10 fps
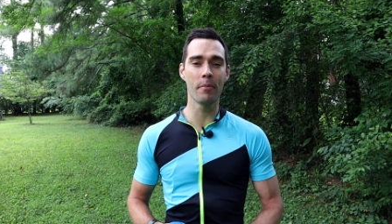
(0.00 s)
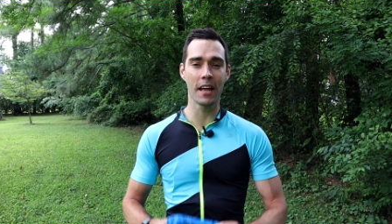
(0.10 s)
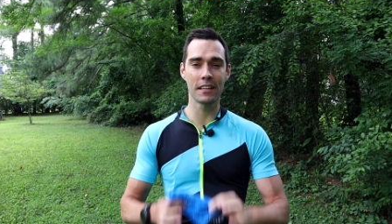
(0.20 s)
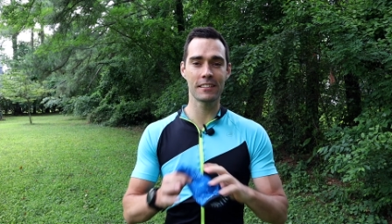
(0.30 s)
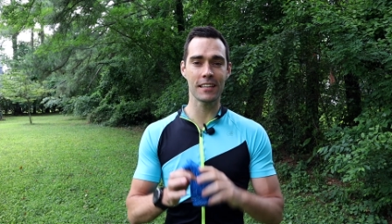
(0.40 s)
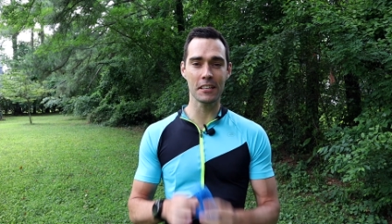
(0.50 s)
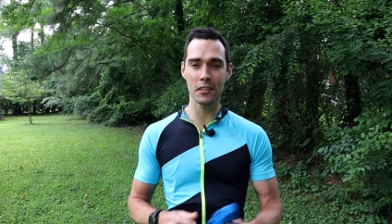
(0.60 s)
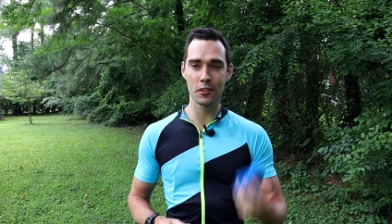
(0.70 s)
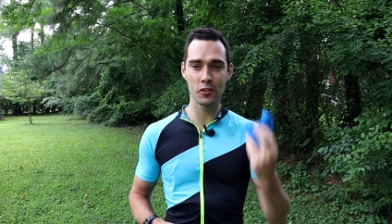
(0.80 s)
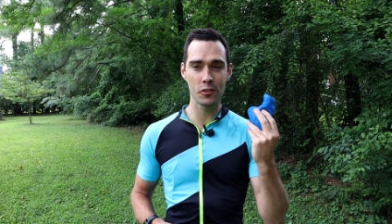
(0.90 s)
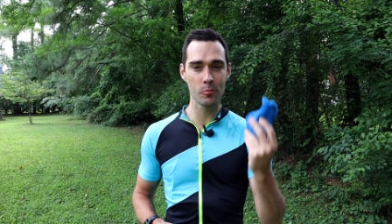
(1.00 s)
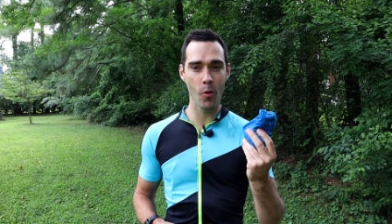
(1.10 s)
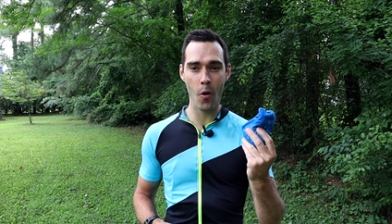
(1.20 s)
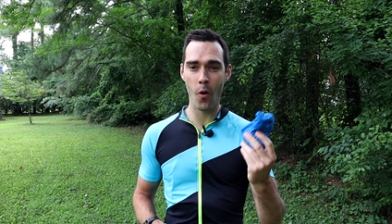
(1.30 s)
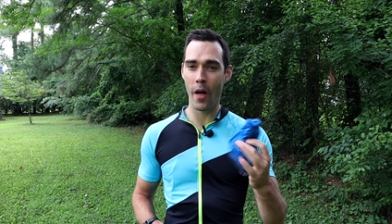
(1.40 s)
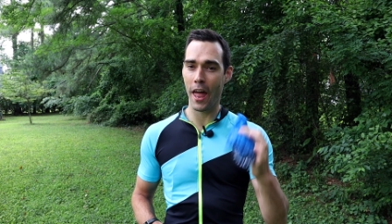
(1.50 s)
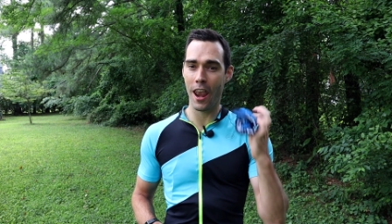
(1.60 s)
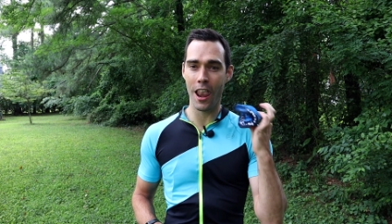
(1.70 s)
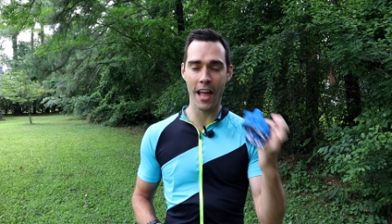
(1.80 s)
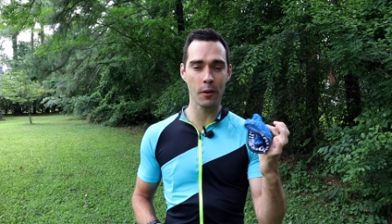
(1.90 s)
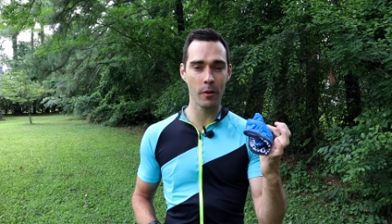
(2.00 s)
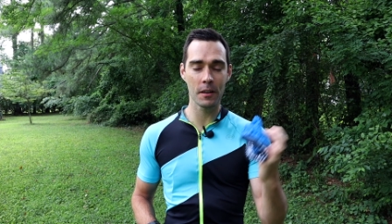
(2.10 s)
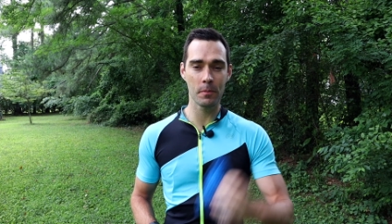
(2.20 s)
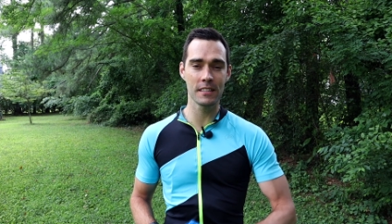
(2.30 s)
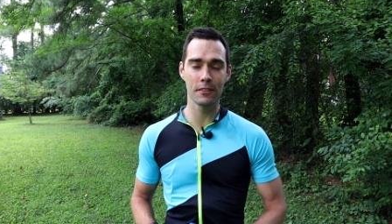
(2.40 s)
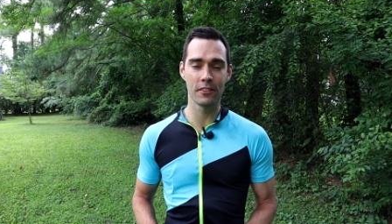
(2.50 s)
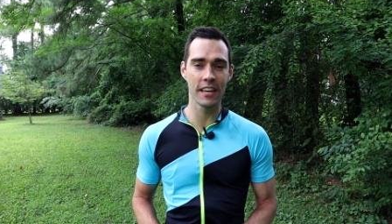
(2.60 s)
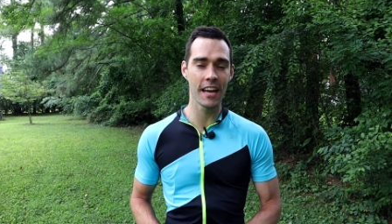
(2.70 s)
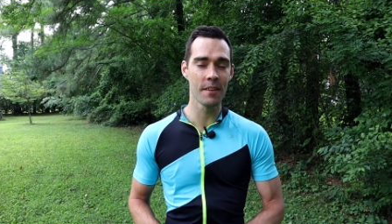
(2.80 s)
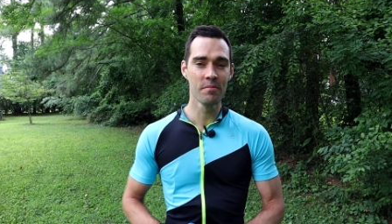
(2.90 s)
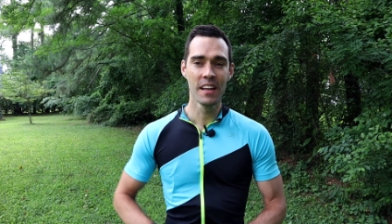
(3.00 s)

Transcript: It's such a small and lightweight piece of gear.